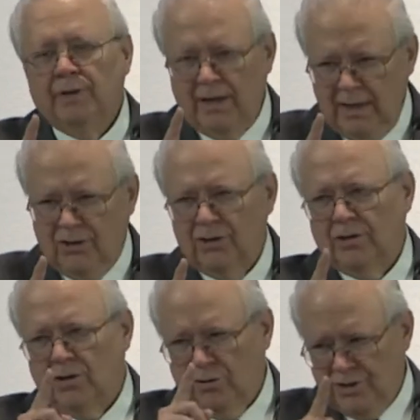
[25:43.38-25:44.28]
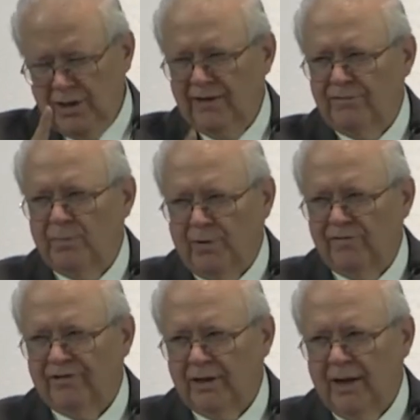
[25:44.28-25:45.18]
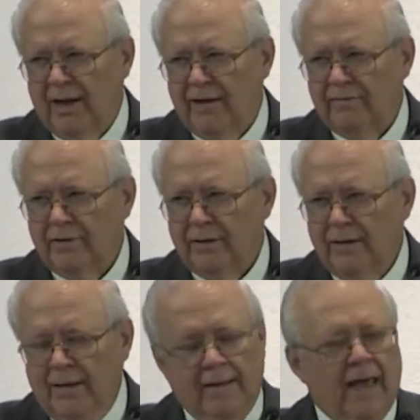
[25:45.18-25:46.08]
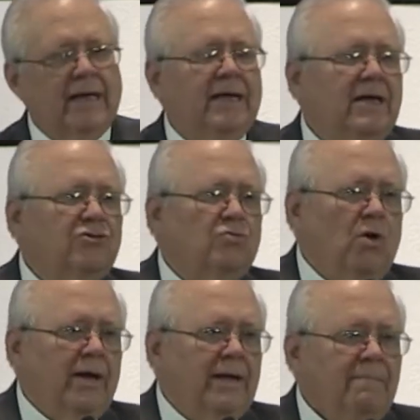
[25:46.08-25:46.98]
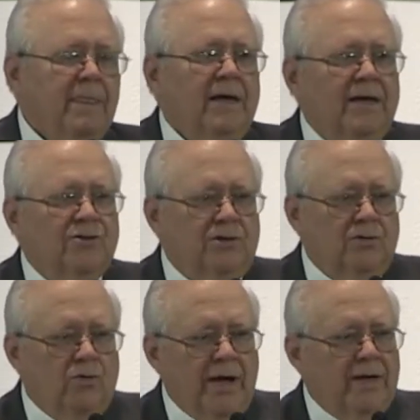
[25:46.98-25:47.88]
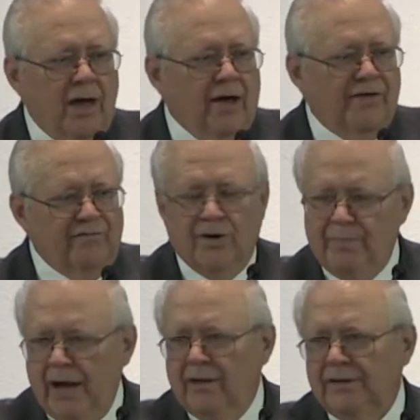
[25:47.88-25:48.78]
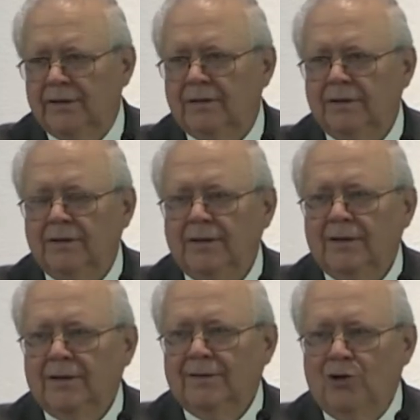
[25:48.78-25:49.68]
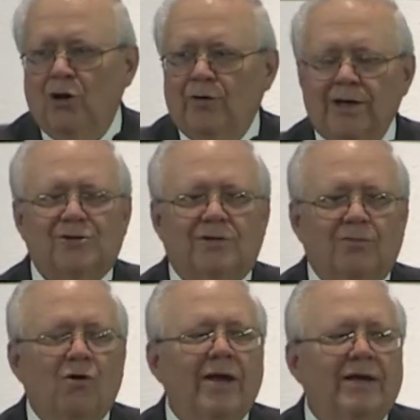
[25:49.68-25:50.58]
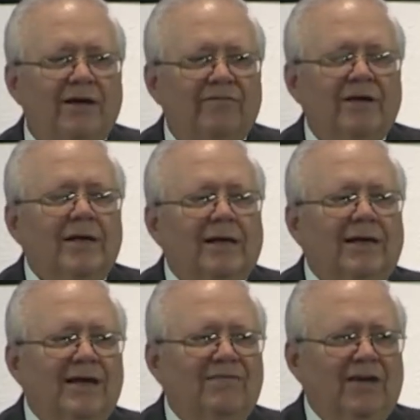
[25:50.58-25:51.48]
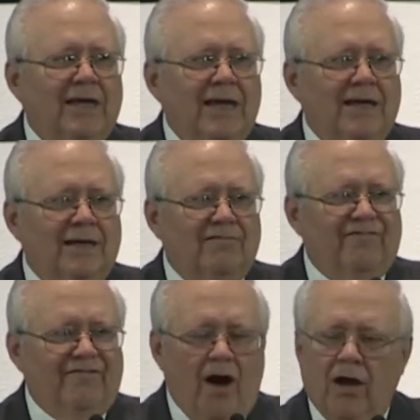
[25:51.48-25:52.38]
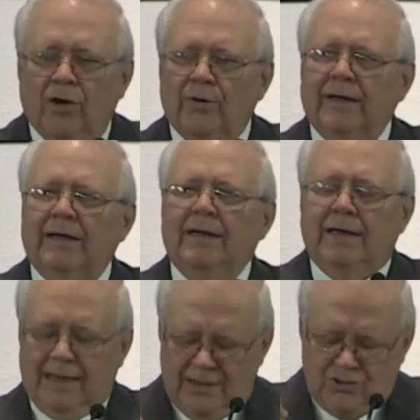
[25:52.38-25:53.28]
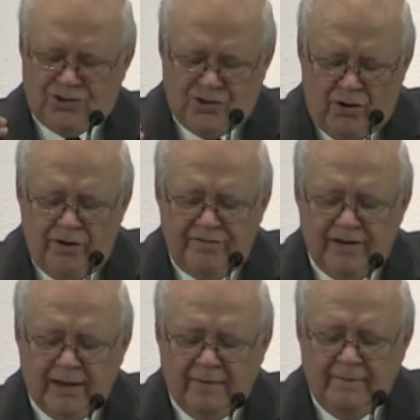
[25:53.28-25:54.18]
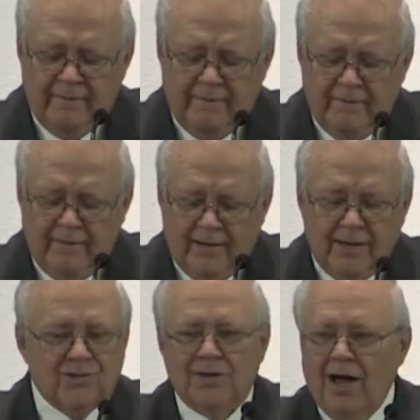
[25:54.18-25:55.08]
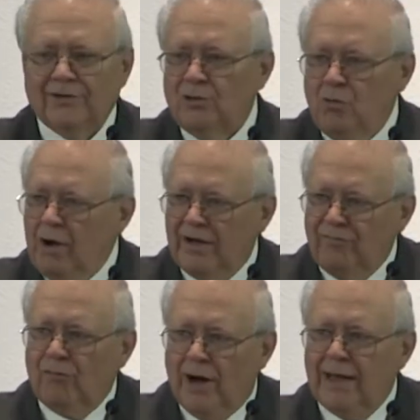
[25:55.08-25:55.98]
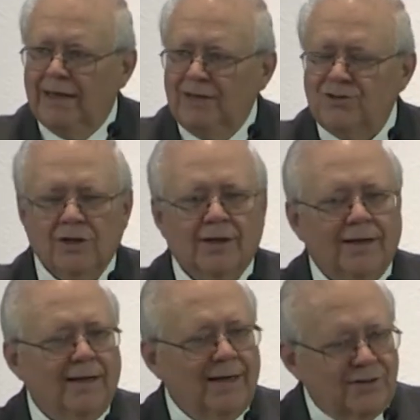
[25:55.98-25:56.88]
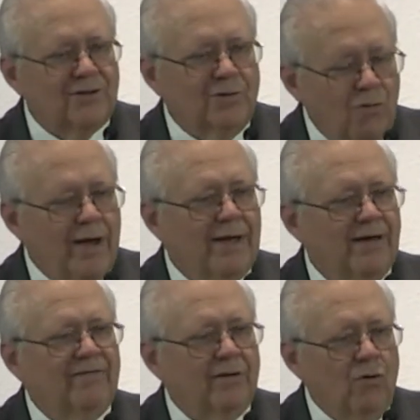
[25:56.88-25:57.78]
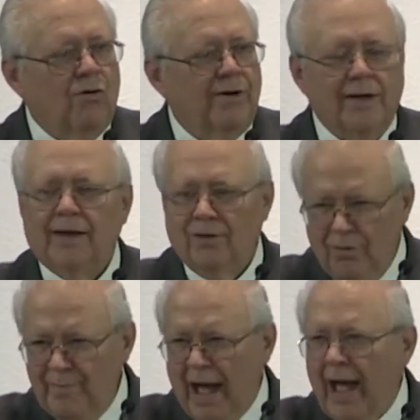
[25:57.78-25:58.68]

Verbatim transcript: but he could because he lived a perfect life. And his way is the way not of rebellion. No, it's the way of giving in and following and serving. It's not the way of rage. It's the way of, Lord, here am